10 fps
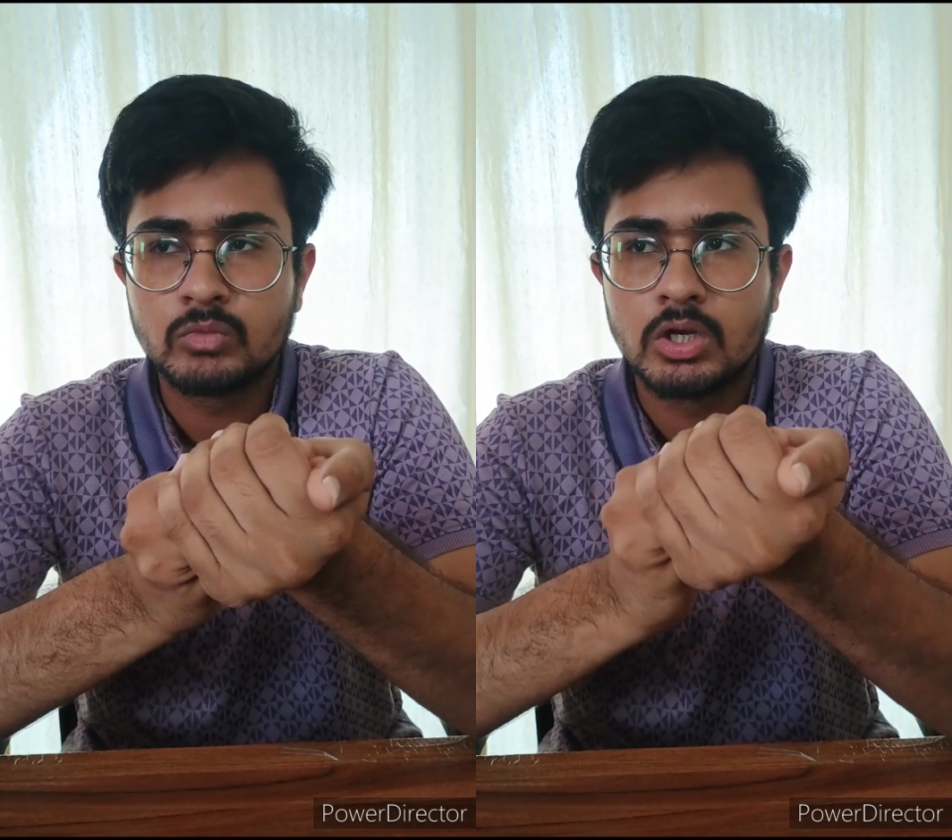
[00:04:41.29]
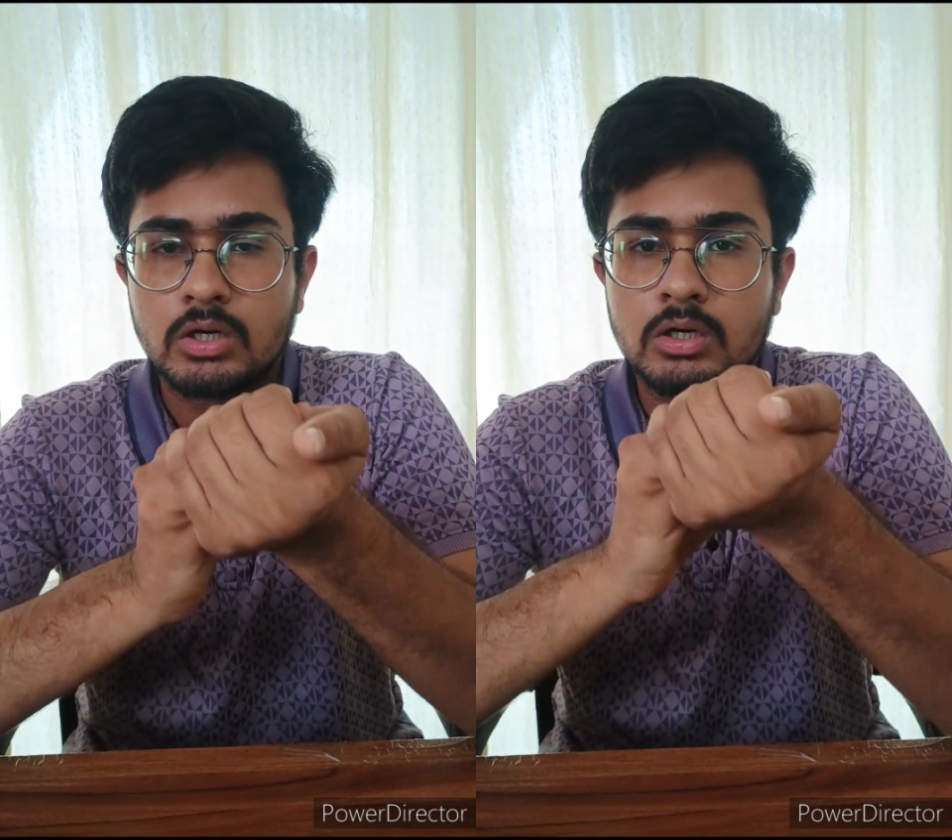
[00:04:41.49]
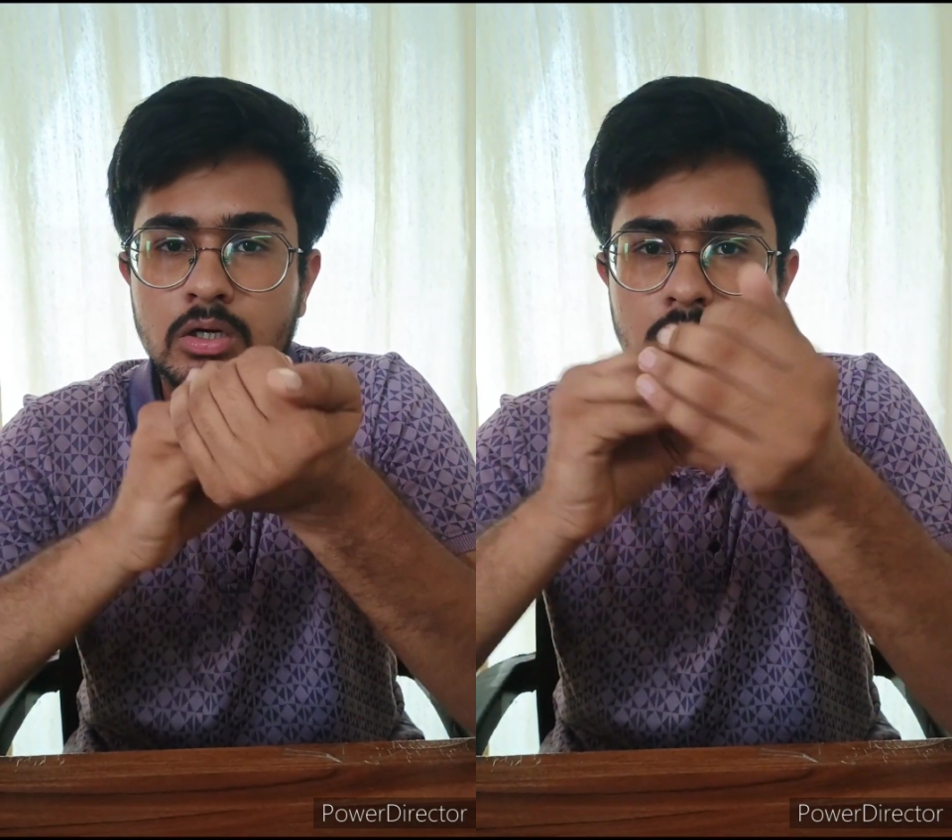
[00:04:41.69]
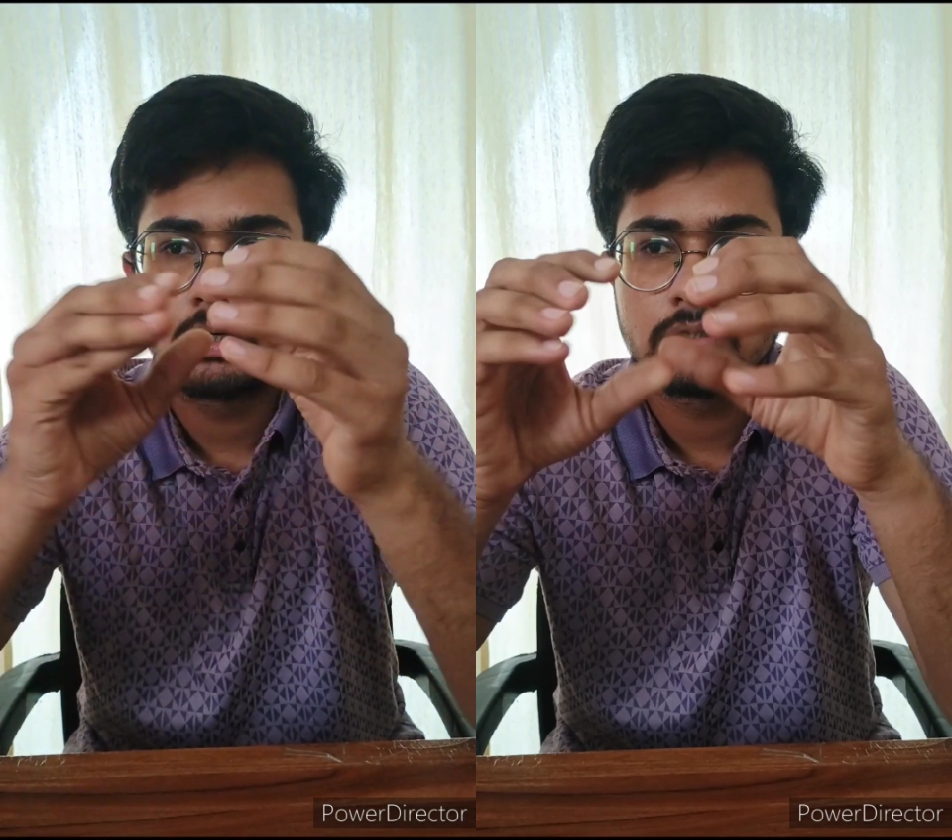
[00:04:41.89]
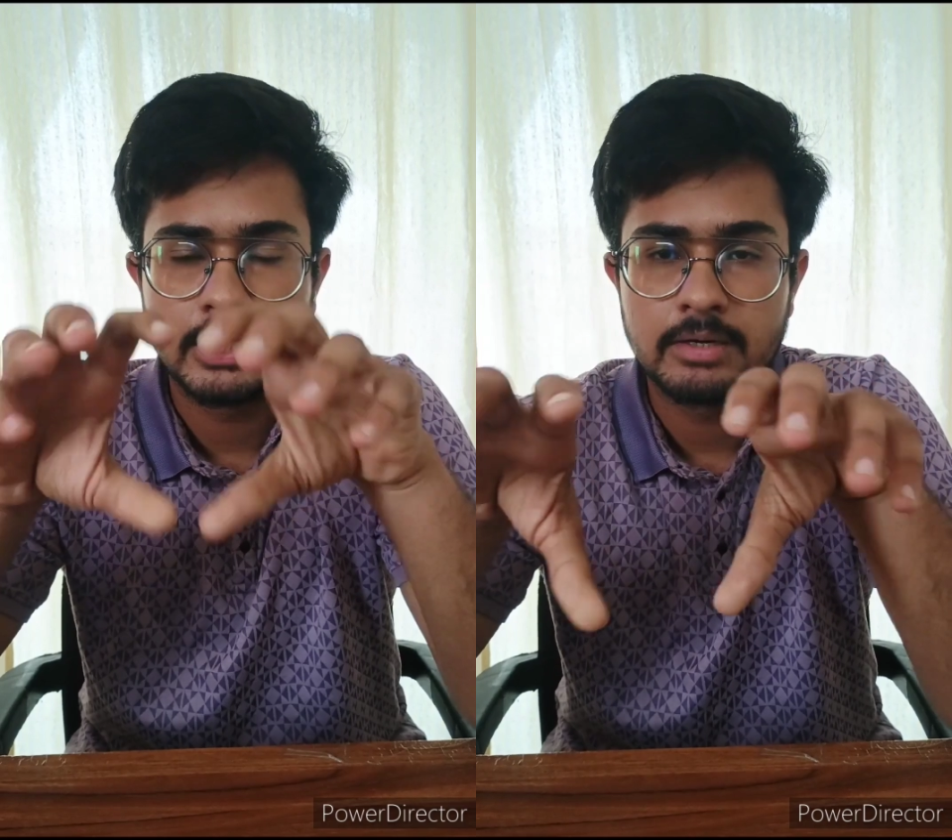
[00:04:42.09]

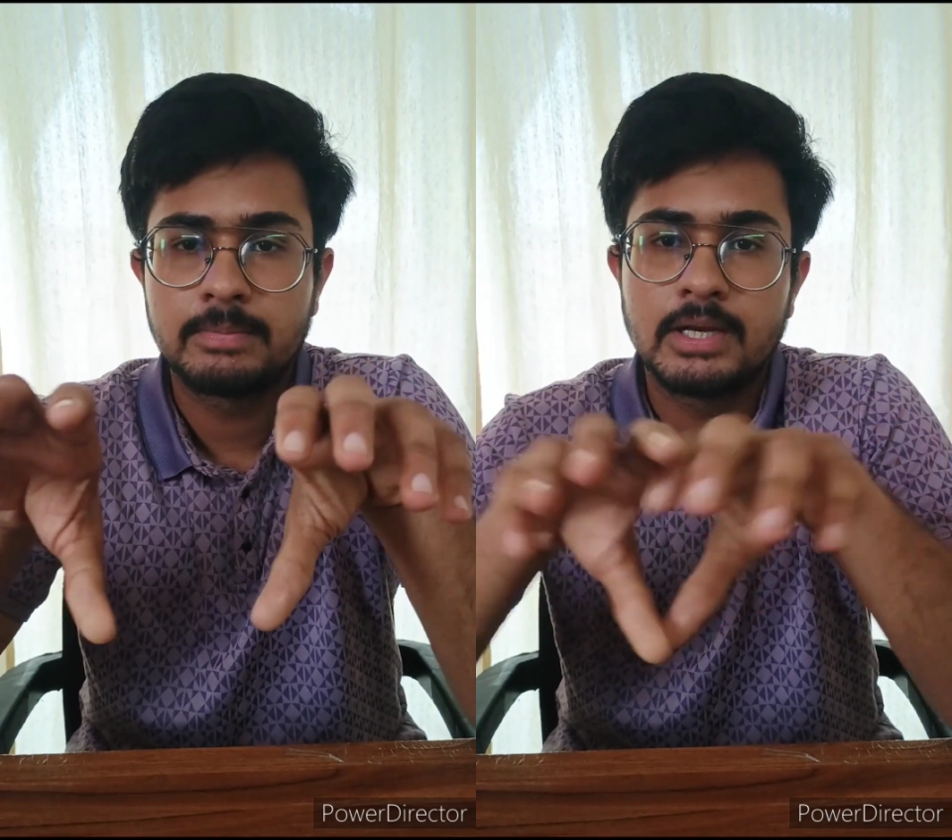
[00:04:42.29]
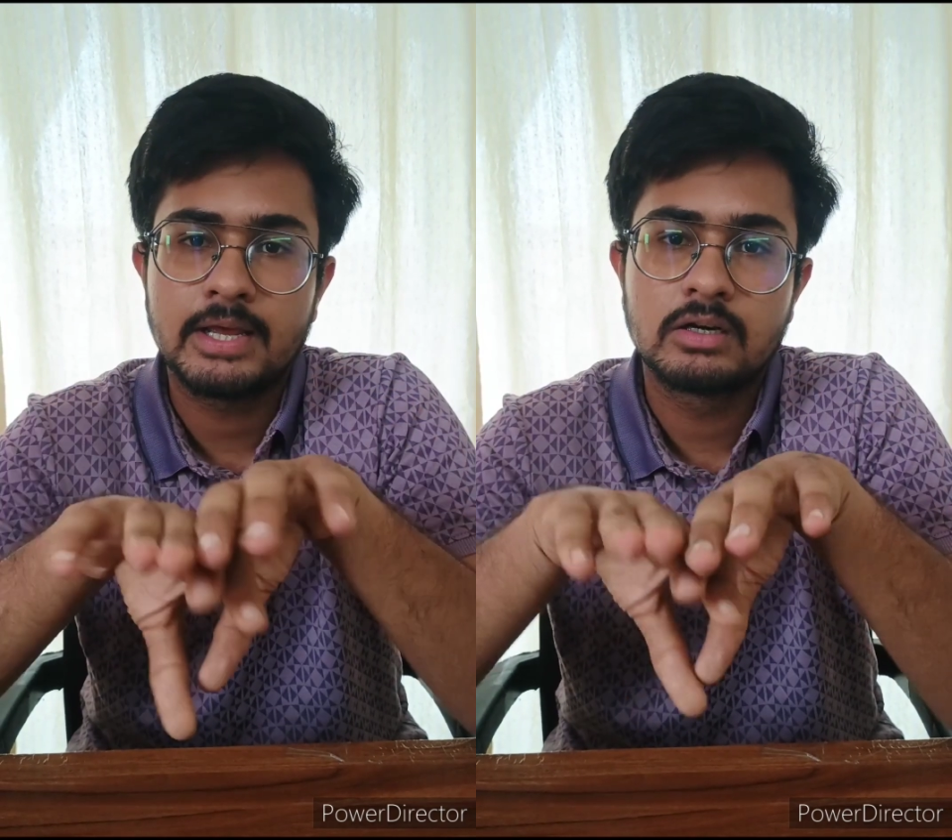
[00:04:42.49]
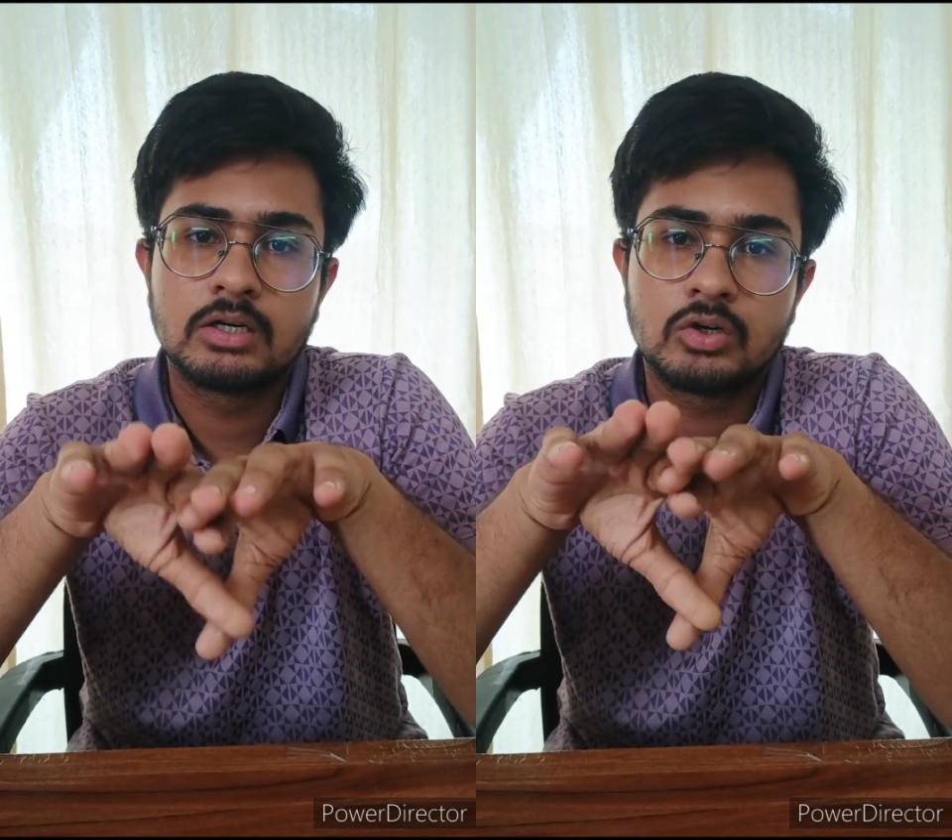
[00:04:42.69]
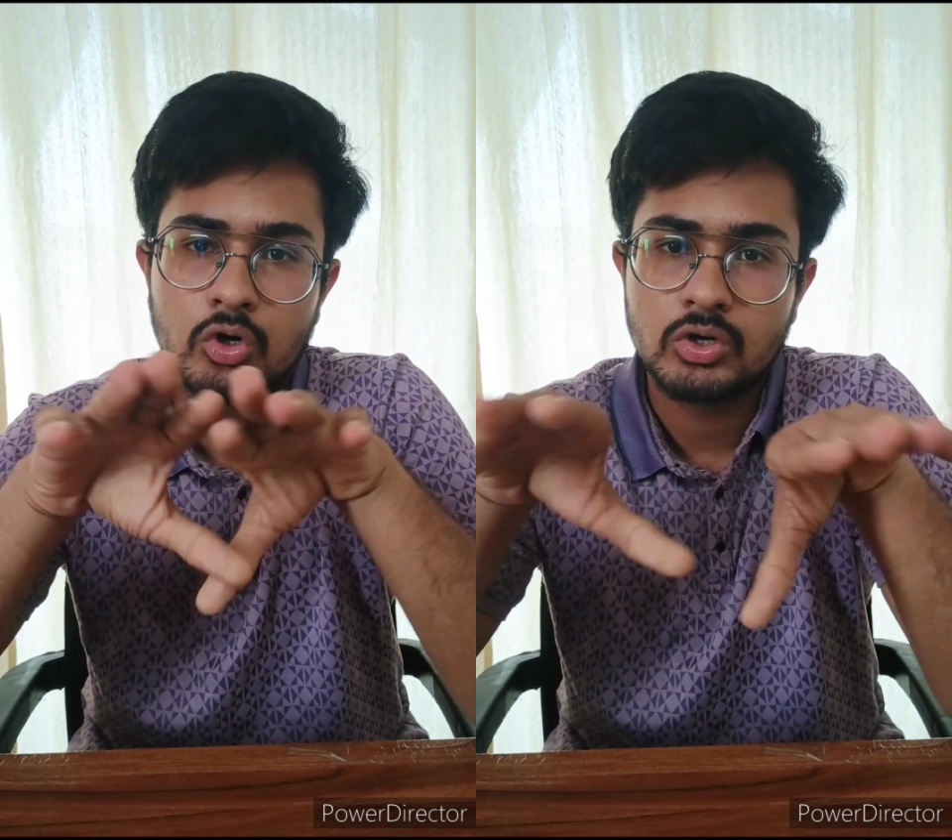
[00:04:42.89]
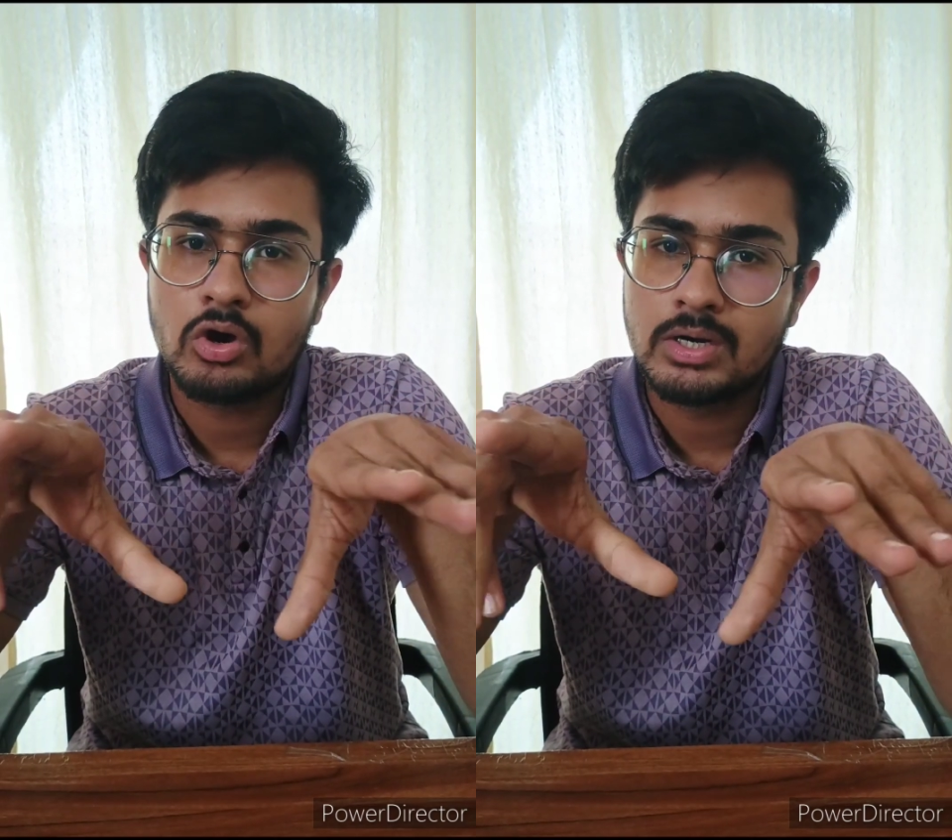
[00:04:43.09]
therapy like
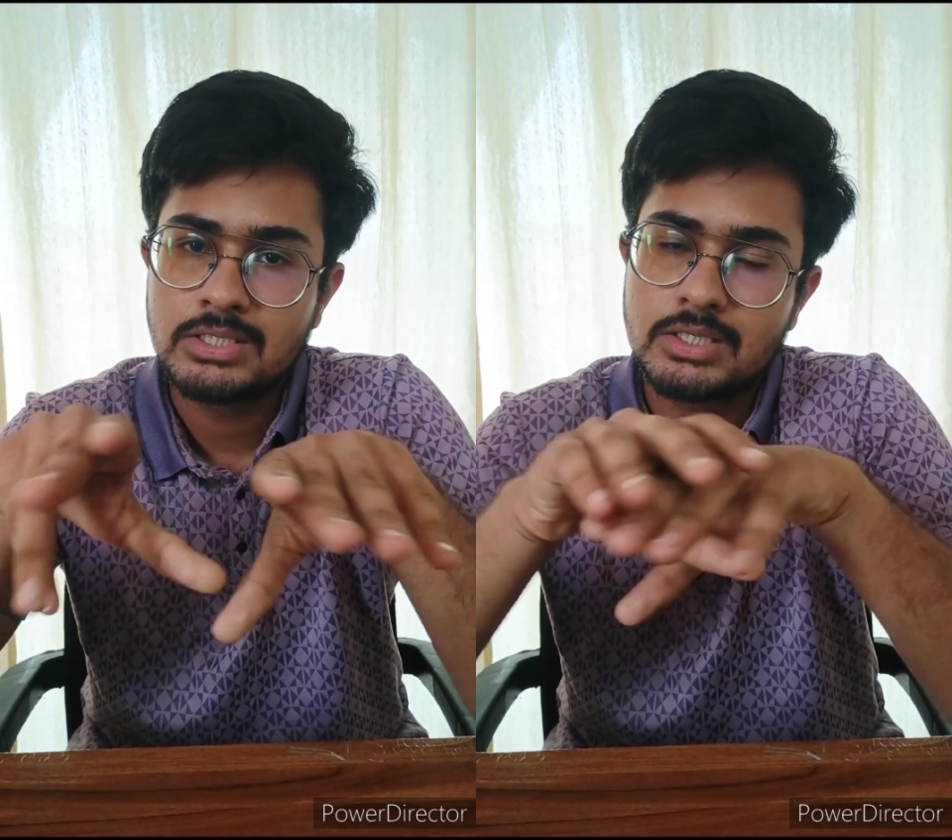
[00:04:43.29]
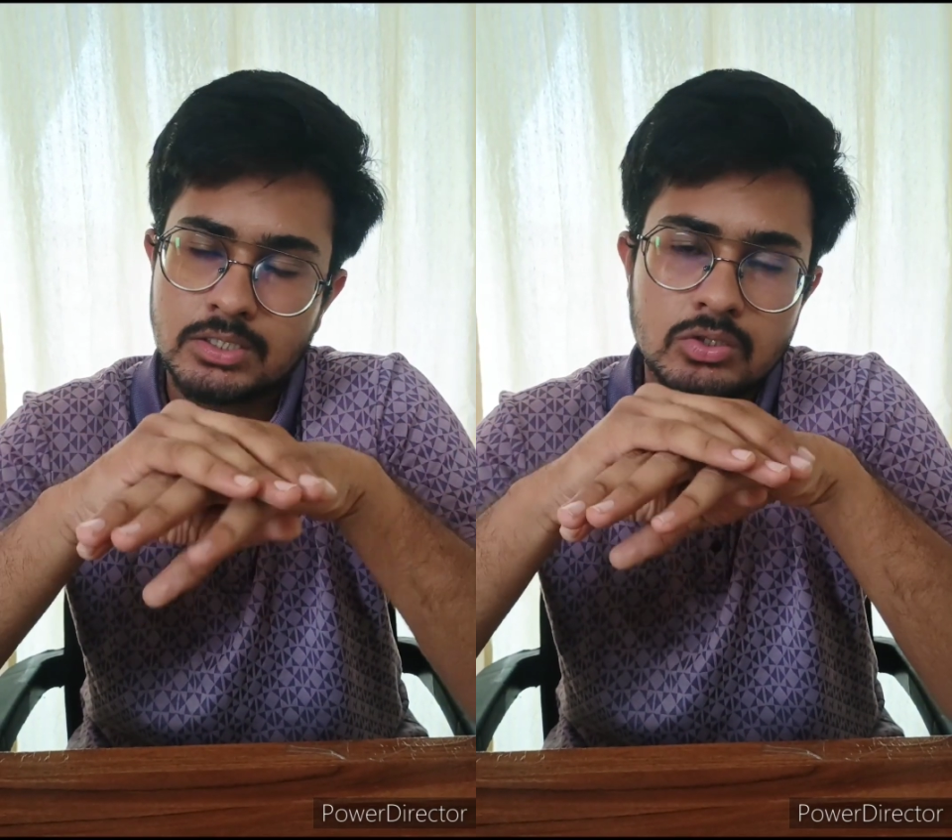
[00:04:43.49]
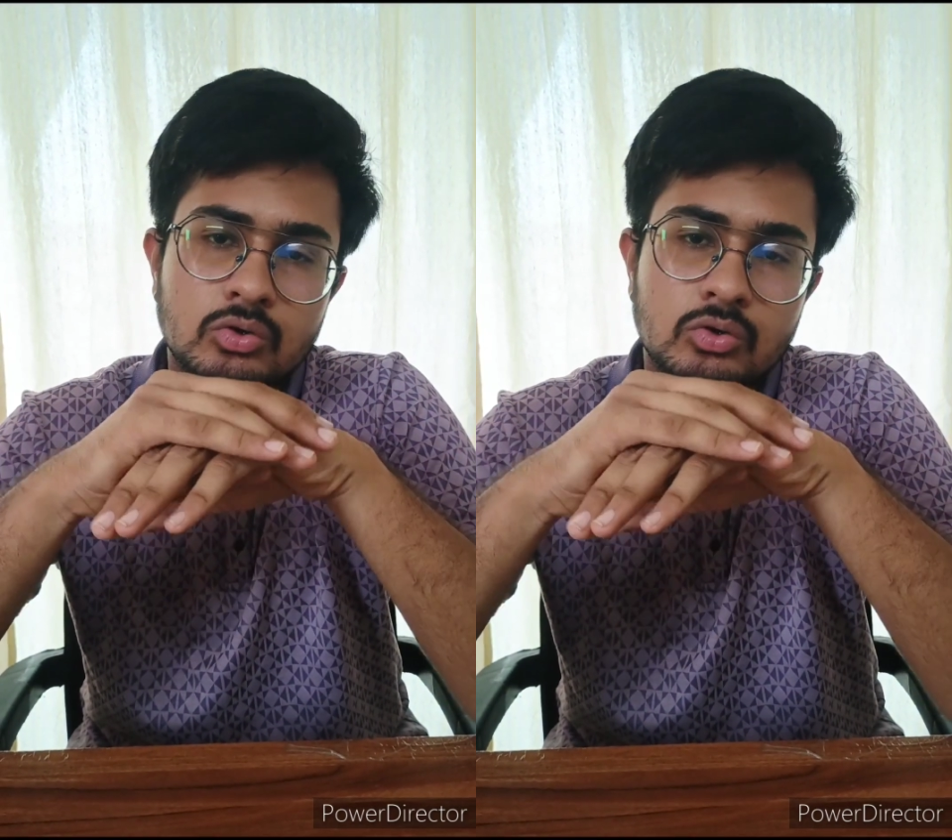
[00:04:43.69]
on online session,